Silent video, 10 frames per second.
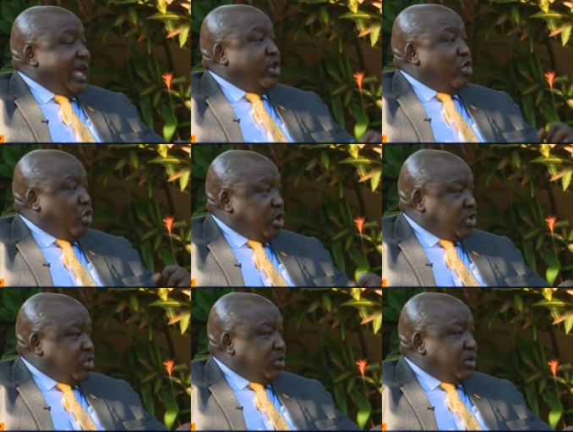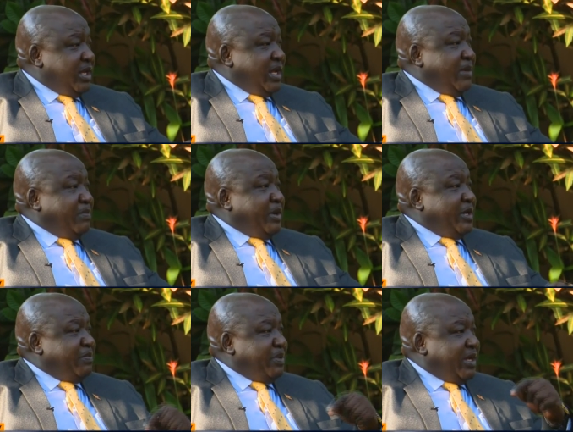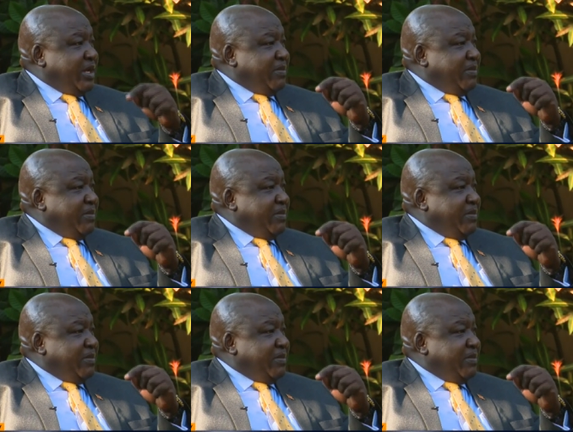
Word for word: and also pre pre